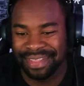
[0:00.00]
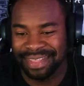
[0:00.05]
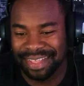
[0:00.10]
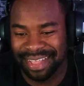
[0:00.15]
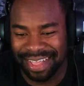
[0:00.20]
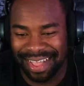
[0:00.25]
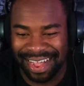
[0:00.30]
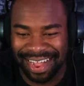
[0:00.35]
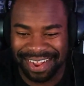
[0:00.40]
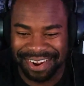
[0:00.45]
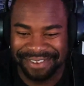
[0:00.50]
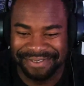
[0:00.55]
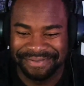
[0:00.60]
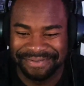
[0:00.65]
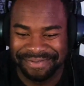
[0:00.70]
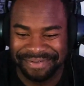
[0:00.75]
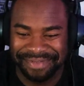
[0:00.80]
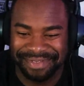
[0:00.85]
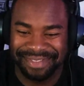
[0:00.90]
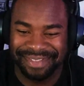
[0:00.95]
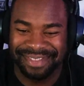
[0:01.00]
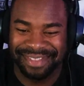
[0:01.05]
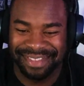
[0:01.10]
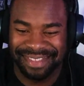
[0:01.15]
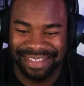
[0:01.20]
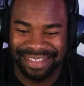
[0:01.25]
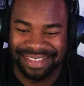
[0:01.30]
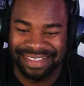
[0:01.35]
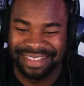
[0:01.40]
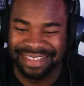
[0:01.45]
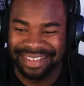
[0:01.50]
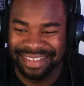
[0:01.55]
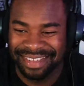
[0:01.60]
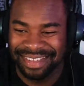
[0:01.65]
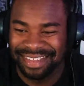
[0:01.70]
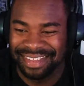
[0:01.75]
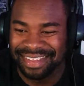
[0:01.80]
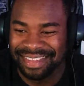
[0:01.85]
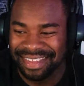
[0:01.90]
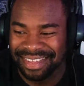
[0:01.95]
Got him. Fuck.
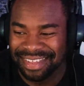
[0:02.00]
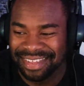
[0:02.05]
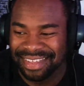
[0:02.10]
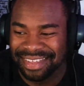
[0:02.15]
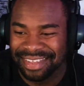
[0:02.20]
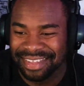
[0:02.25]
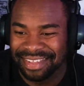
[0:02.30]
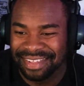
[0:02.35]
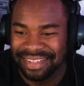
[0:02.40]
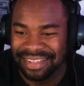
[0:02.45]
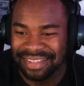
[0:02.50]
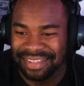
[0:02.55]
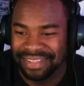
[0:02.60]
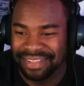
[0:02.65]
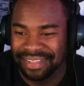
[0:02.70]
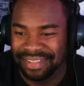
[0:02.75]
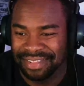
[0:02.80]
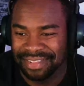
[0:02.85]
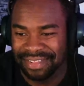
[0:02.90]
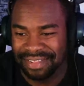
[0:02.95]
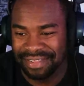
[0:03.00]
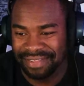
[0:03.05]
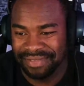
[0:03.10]
Mm, mm, mm,